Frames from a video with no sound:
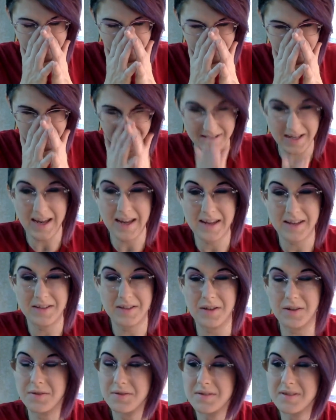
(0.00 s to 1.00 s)
was
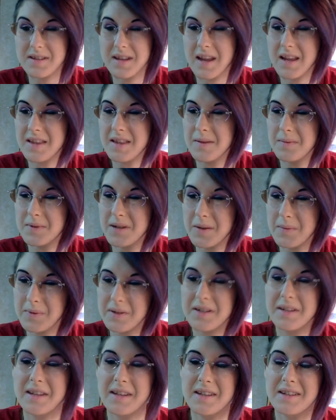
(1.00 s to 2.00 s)
diagnosed, and then when I went
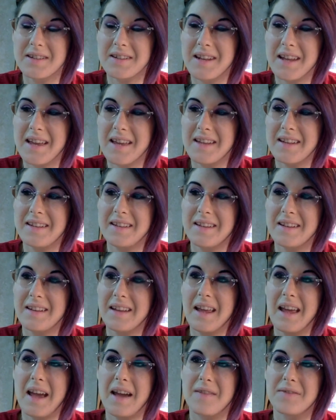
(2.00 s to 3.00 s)
on the internet
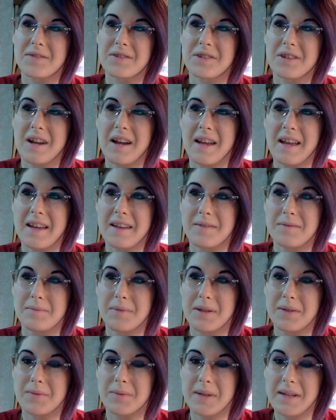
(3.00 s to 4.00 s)
after I had
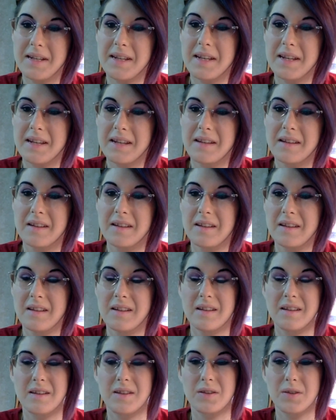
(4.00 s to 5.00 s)
been reading
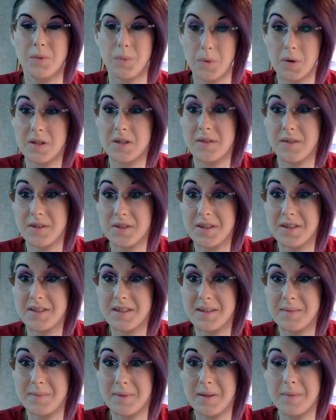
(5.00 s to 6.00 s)
the words
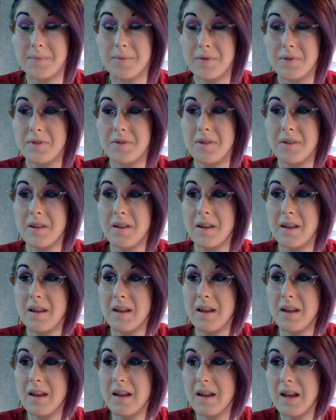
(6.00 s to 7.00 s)
autistic people,
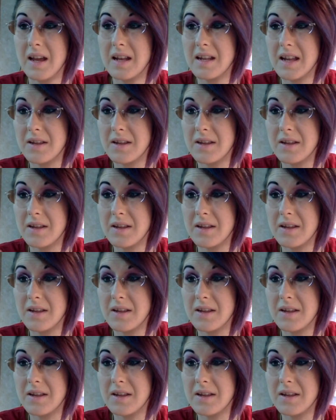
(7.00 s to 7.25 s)
and